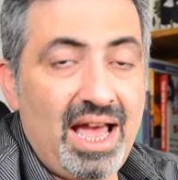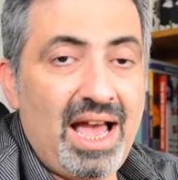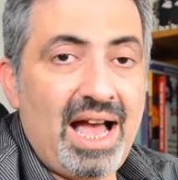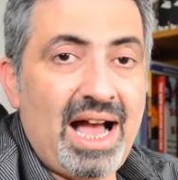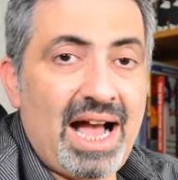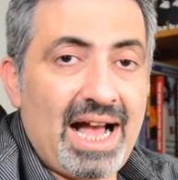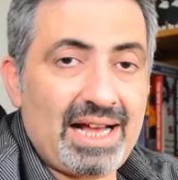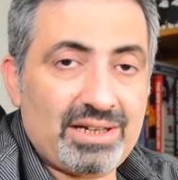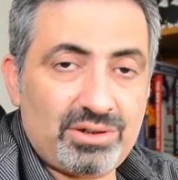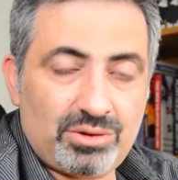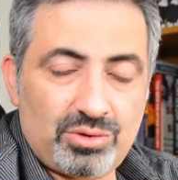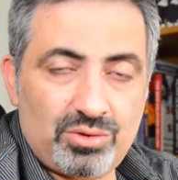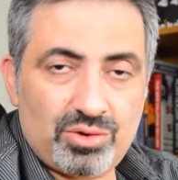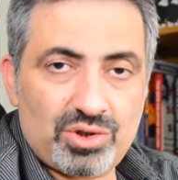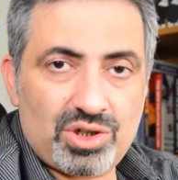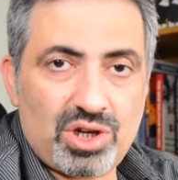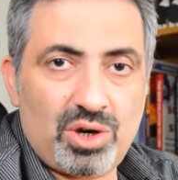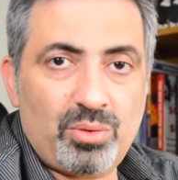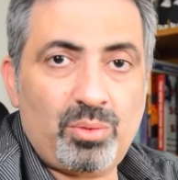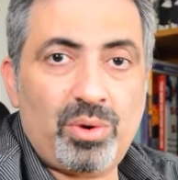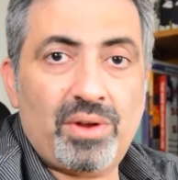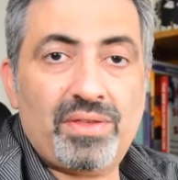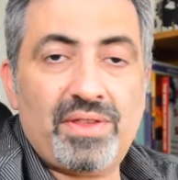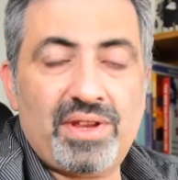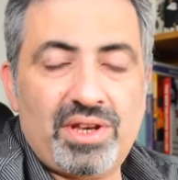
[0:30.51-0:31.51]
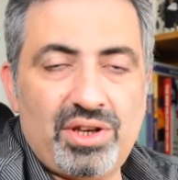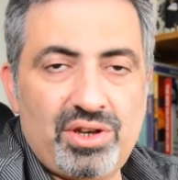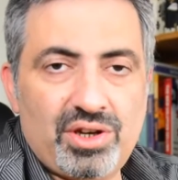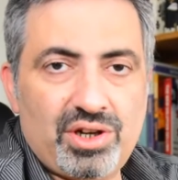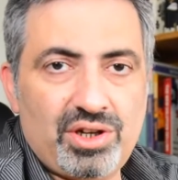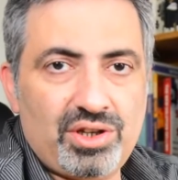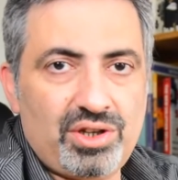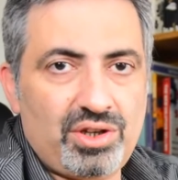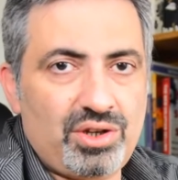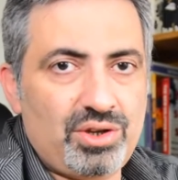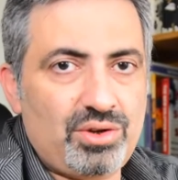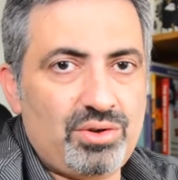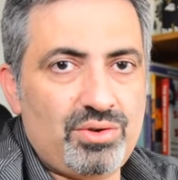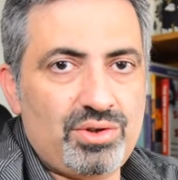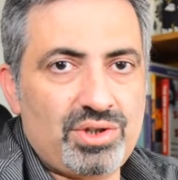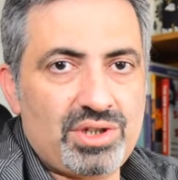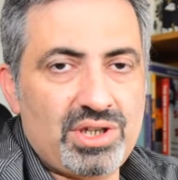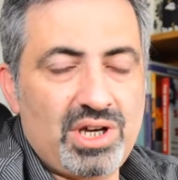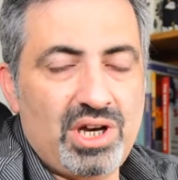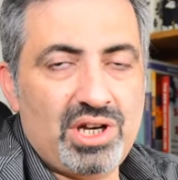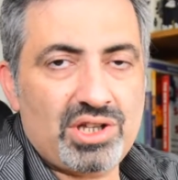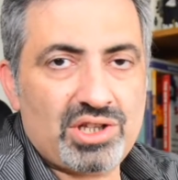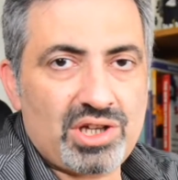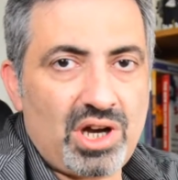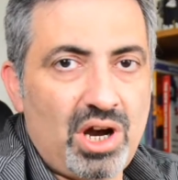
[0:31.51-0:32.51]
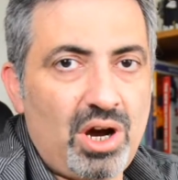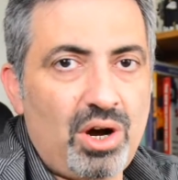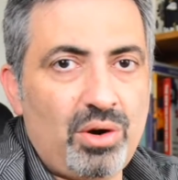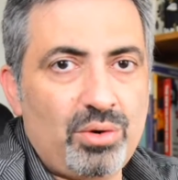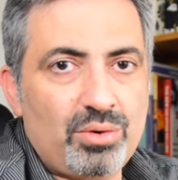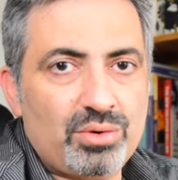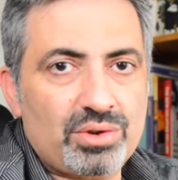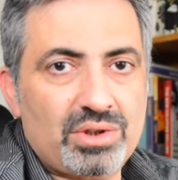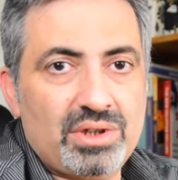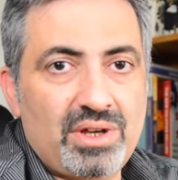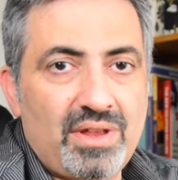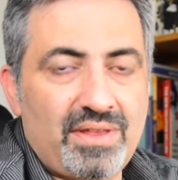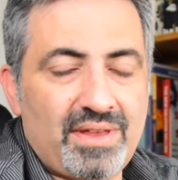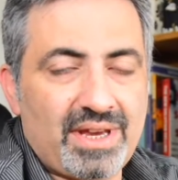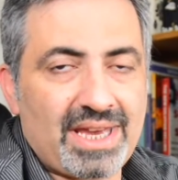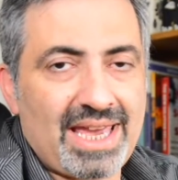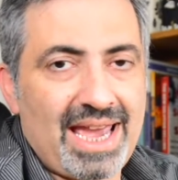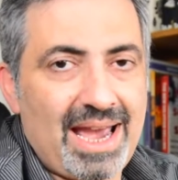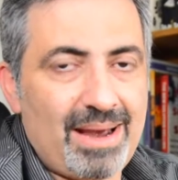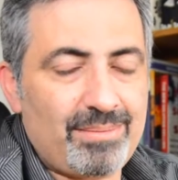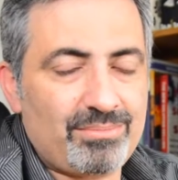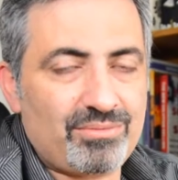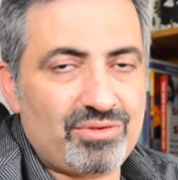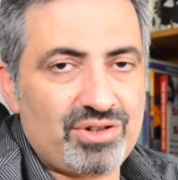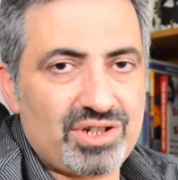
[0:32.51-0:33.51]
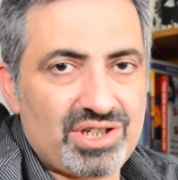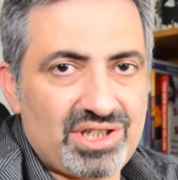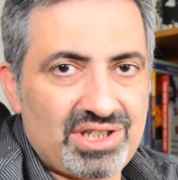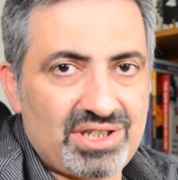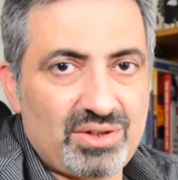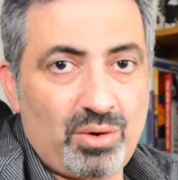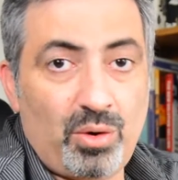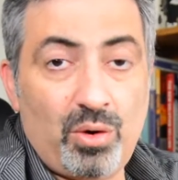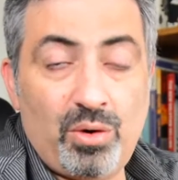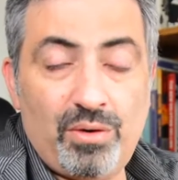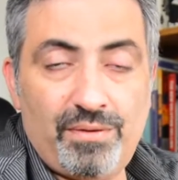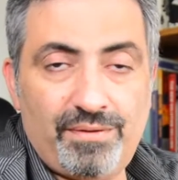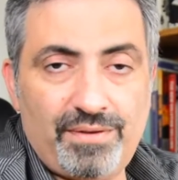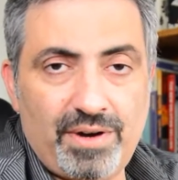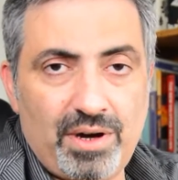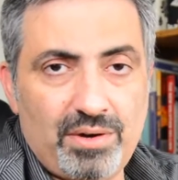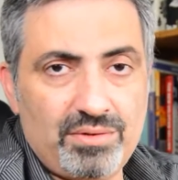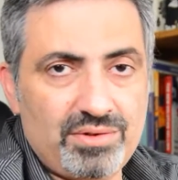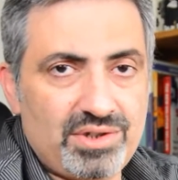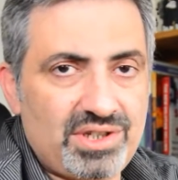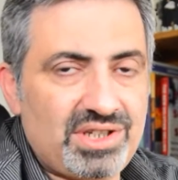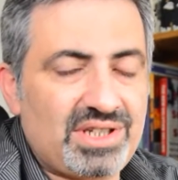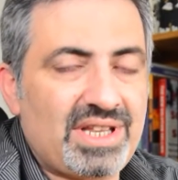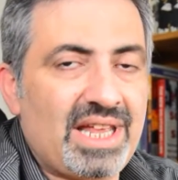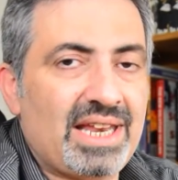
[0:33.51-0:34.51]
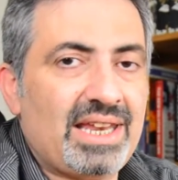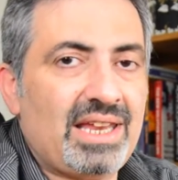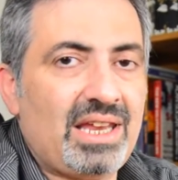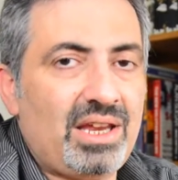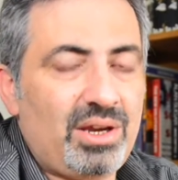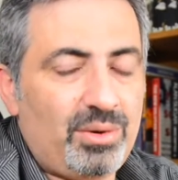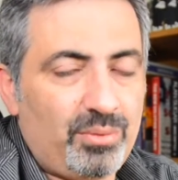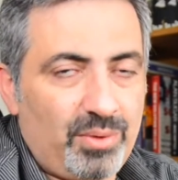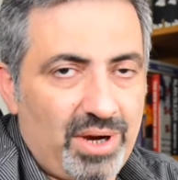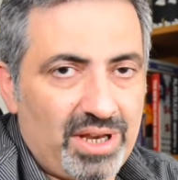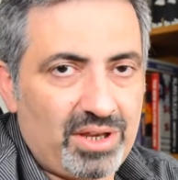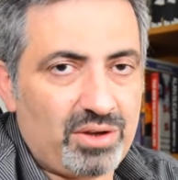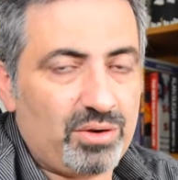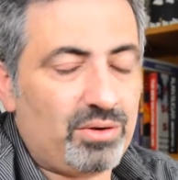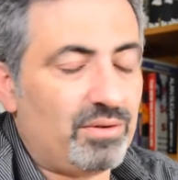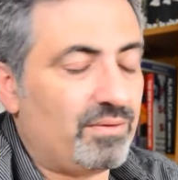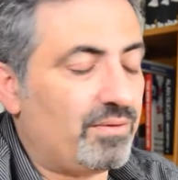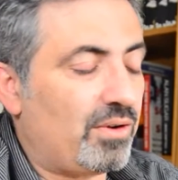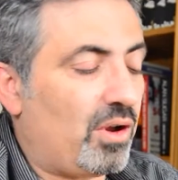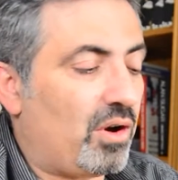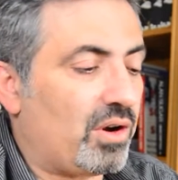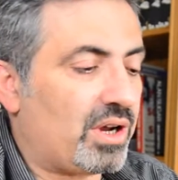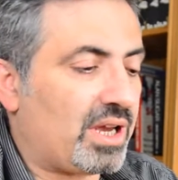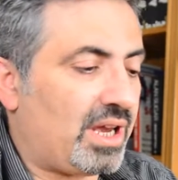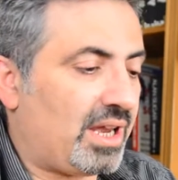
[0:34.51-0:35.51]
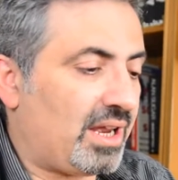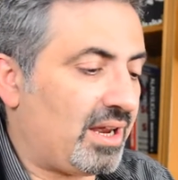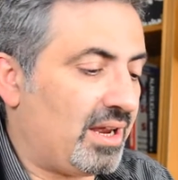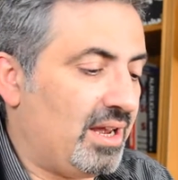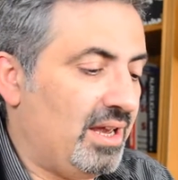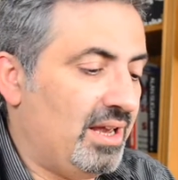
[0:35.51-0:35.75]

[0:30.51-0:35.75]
And also one that you can use to hold the camera or phone steady when you're vlogging.